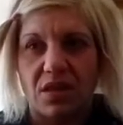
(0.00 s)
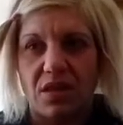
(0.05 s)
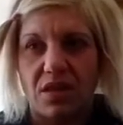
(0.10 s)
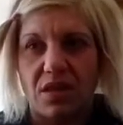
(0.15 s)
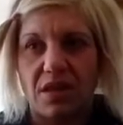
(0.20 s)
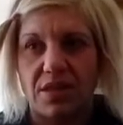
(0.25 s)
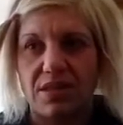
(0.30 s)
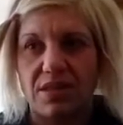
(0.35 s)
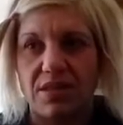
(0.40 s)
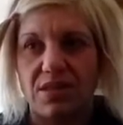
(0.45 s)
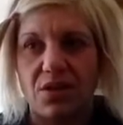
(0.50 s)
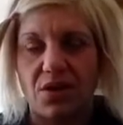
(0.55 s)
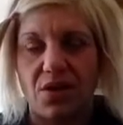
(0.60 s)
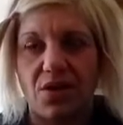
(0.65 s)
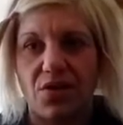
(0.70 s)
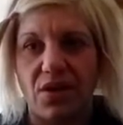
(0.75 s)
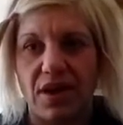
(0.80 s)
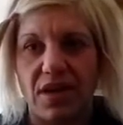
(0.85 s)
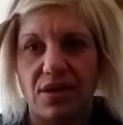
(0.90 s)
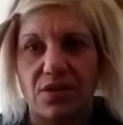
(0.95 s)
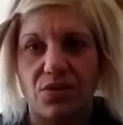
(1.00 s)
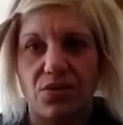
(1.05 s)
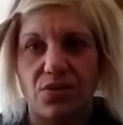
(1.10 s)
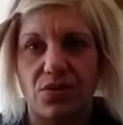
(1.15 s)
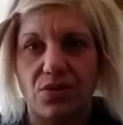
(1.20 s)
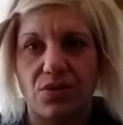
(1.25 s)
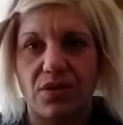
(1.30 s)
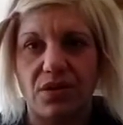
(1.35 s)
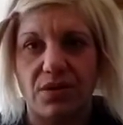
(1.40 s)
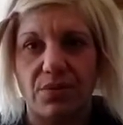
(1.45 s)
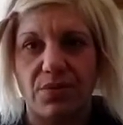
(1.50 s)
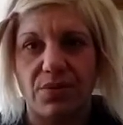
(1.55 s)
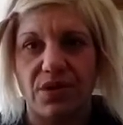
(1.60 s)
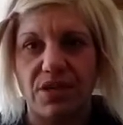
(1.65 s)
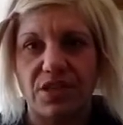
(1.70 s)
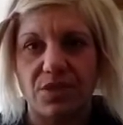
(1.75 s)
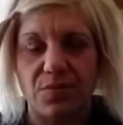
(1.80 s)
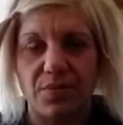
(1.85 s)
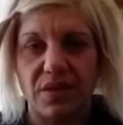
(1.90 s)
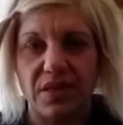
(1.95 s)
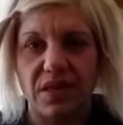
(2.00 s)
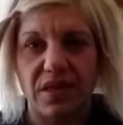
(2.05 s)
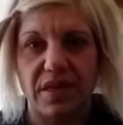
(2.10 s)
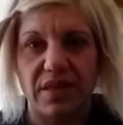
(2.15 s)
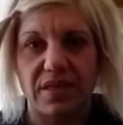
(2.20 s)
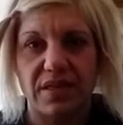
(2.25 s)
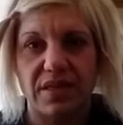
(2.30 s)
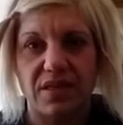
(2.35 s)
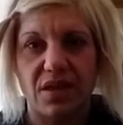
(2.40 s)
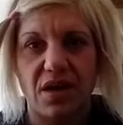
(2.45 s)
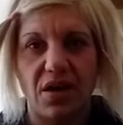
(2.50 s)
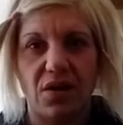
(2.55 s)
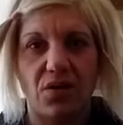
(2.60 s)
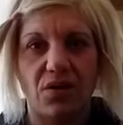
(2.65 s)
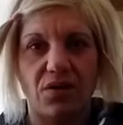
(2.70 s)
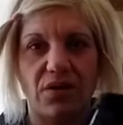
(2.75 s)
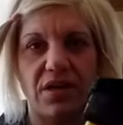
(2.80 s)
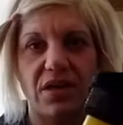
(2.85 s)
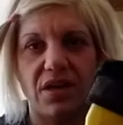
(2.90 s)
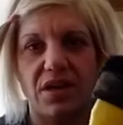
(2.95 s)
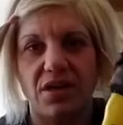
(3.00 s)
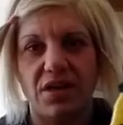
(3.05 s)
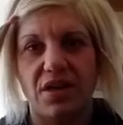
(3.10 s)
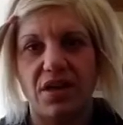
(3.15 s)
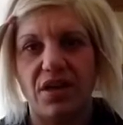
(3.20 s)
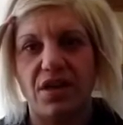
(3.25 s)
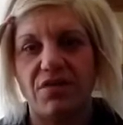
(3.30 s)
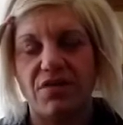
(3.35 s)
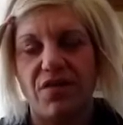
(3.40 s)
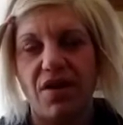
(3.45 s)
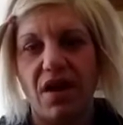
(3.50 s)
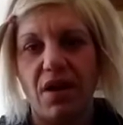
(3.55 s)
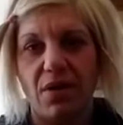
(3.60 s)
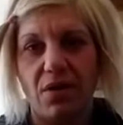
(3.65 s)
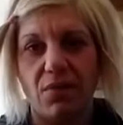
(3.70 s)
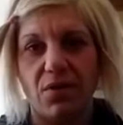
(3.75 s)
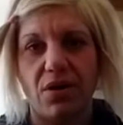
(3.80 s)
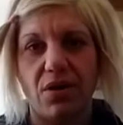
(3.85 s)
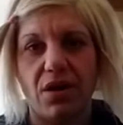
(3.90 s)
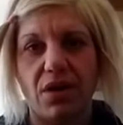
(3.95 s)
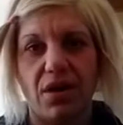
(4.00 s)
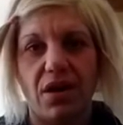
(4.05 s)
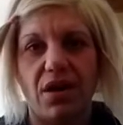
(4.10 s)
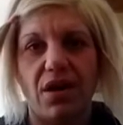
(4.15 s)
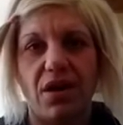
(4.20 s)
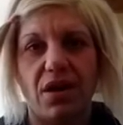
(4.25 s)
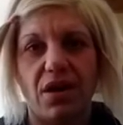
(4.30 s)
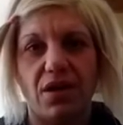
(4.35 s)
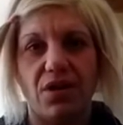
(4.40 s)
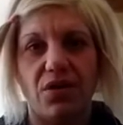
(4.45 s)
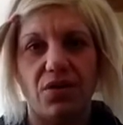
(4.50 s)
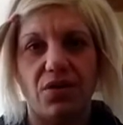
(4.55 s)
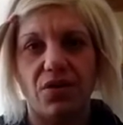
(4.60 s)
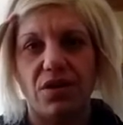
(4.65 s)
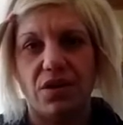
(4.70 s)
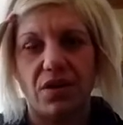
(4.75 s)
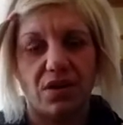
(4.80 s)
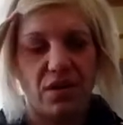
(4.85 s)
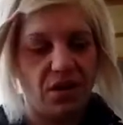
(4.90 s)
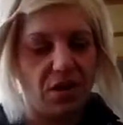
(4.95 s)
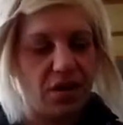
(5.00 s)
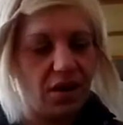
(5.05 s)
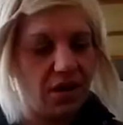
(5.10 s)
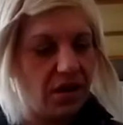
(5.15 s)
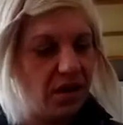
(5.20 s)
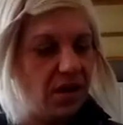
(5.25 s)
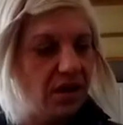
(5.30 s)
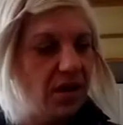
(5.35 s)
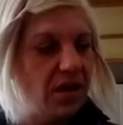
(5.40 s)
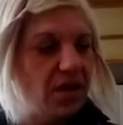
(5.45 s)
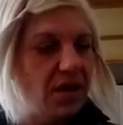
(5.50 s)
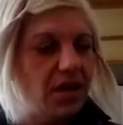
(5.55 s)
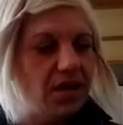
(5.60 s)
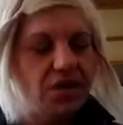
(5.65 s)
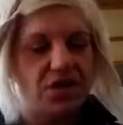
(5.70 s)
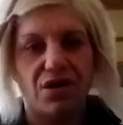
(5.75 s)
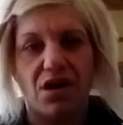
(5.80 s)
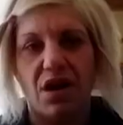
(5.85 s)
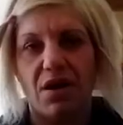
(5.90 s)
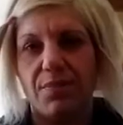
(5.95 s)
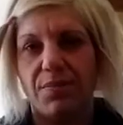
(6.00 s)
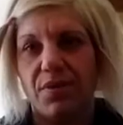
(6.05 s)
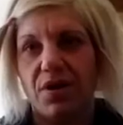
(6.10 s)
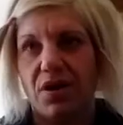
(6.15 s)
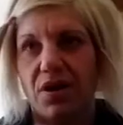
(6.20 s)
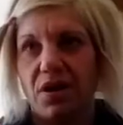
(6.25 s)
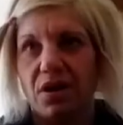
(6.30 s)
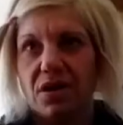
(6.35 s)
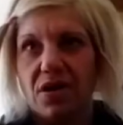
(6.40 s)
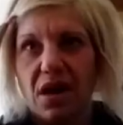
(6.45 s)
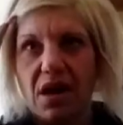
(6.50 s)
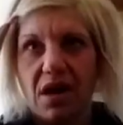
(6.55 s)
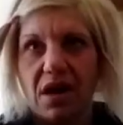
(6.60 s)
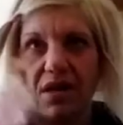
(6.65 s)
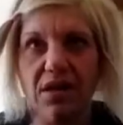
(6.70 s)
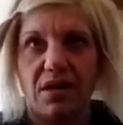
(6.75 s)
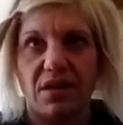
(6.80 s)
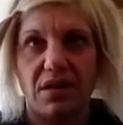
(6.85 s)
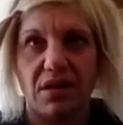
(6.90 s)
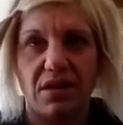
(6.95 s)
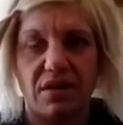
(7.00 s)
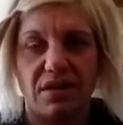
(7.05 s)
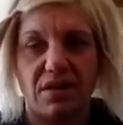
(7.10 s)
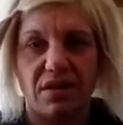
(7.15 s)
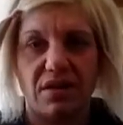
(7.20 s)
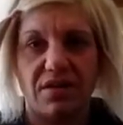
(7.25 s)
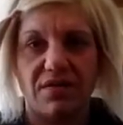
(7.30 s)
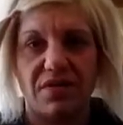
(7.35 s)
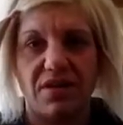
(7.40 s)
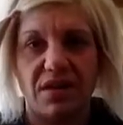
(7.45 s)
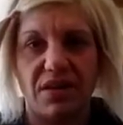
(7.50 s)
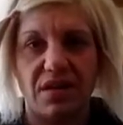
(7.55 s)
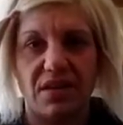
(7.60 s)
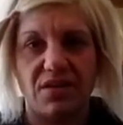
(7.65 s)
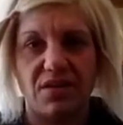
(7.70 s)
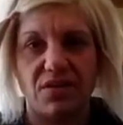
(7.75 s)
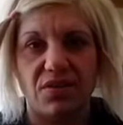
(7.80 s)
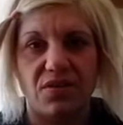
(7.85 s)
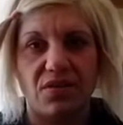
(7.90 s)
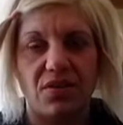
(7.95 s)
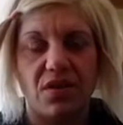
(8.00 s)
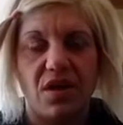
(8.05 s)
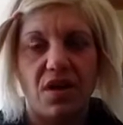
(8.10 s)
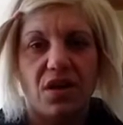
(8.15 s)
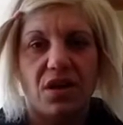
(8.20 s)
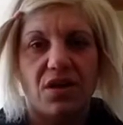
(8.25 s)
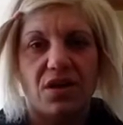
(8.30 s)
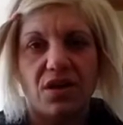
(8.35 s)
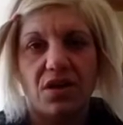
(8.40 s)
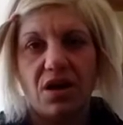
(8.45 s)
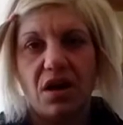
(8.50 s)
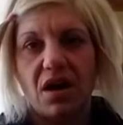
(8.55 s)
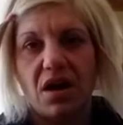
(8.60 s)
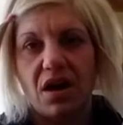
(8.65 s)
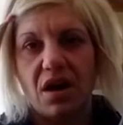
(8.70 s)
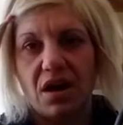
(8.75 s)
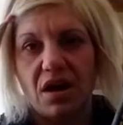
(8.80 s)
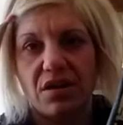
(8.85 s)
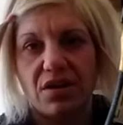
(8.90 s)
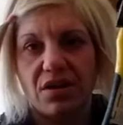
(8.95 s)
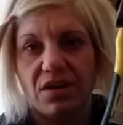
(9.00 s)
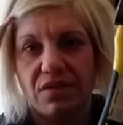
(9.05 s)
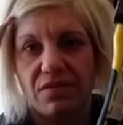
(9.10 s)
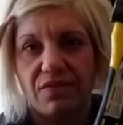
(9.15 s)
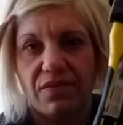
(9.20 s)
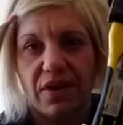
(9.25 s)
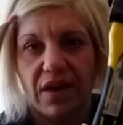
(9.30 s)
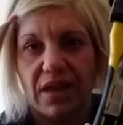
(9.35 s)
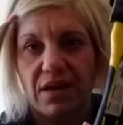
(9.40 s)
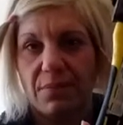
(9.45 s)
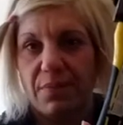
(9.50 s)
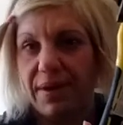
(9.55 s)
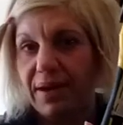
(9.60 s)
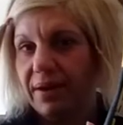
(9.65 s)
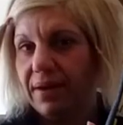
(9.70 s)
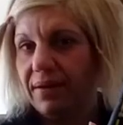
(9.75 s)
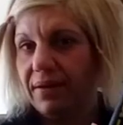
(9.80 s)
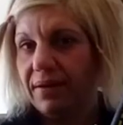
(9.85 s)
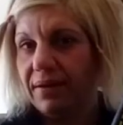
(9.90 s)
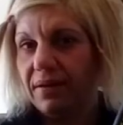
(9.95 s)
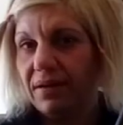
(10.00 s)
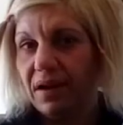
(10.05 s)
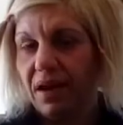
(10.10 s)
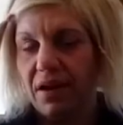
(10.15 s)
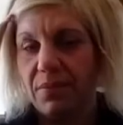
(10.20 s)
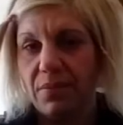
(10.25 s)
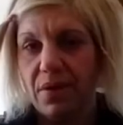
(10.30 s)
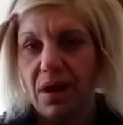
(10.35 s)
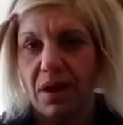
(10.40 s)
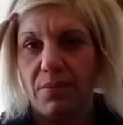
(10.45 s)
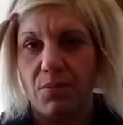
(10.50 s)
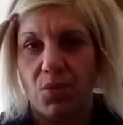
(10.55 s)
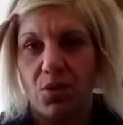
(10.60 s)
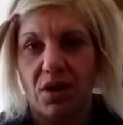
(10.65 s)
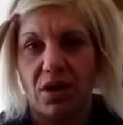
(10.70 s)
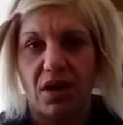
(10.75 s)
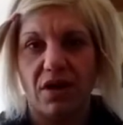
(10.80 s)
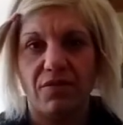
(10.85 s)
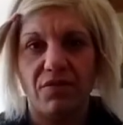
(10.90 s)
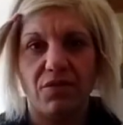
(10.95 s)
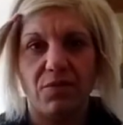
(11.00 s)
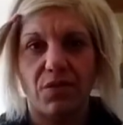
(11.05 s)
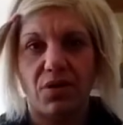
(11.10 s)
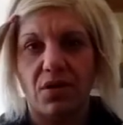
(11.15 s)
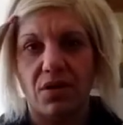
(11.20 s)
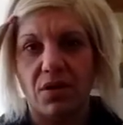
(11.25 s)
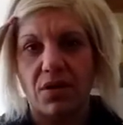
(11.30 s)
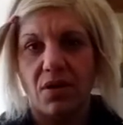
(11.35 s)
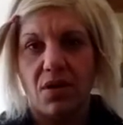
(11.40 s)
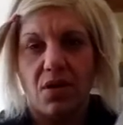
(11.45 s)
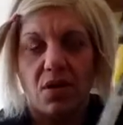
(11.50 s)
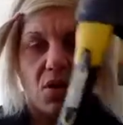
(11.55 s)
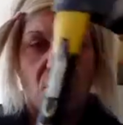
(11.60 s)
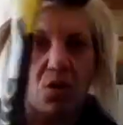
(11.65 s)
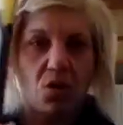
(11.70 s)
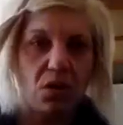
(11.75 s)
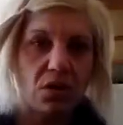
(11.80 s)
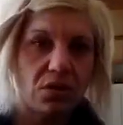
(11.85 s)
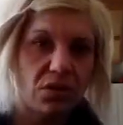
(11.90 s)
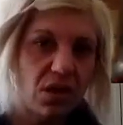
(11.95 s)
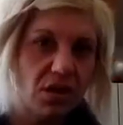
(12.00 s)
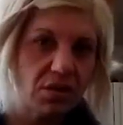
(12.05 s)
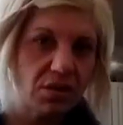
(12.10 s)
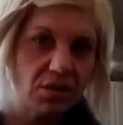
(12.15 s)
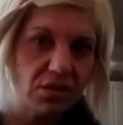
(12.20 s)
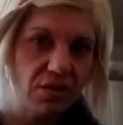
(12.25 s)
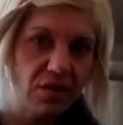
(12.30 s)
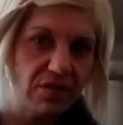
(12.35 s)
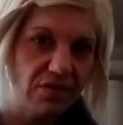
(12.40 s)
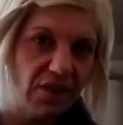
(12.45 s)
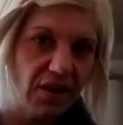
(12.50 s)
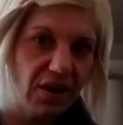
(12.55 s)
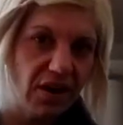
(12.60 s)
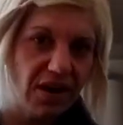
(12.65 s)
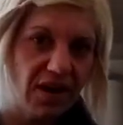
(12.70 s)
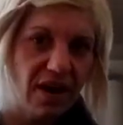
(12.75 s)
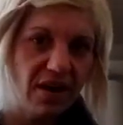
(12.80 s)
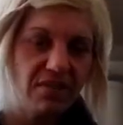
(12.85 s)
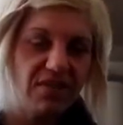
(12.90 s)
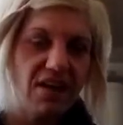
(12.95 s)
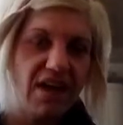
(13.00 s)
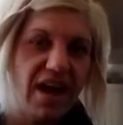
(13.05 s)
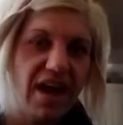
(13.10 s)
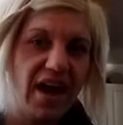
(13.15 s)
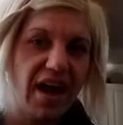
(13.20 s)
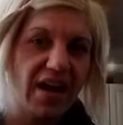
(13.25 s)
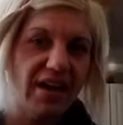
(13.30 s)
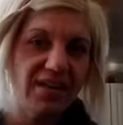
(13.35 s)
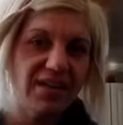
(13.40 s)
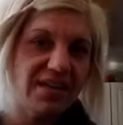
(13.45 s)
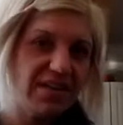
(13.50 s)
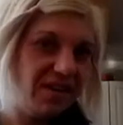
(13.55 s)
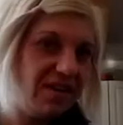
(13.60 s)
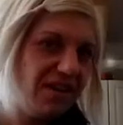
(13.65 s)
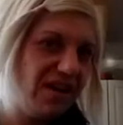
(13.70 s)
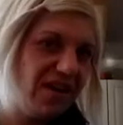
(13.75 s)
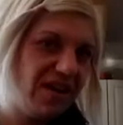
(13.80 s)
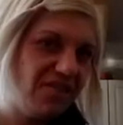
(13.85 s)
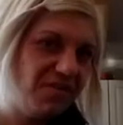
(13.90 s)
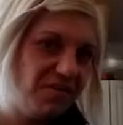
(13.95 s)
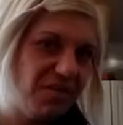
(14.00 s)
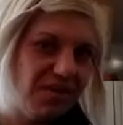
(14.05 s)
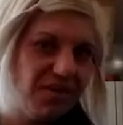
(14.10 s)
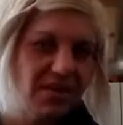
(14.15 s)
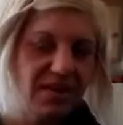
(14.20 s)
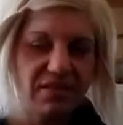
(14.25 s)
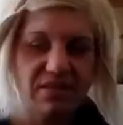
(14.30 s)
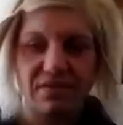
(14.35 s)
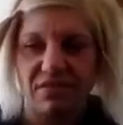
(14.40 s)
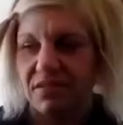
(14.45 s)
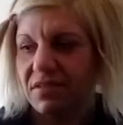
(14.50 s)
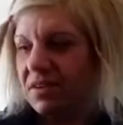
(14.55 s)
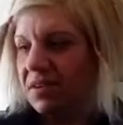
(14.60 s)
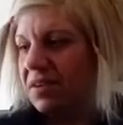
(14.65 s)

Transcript: This is a great tool in the bush because not only can you get your firewood, and you can chop your line clear if you need to. You can fight a bear. I'm more comfortable holding on to a very heavy axe than a knife myself.